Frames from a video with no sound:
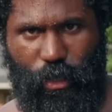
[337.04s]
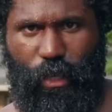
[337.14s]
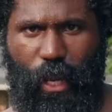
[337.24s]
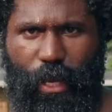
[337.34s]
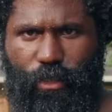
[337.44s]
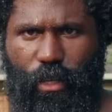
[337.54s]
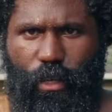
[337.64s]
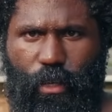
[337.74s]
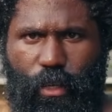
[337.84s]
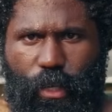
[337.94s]
tell, the legs are
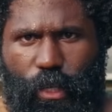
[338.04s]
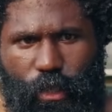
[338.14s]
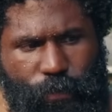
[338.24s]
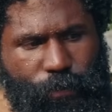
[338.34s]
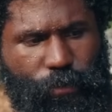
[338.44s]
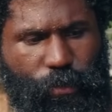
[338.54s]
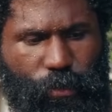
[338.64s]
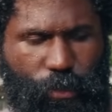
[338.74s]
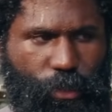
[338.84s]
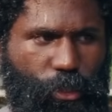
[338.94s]

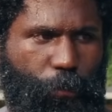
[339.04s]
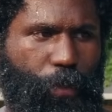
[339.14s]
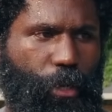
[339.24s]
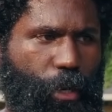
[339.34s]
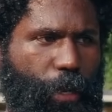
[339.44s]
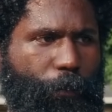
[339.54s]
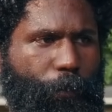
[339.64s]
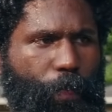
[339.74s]
super dirty.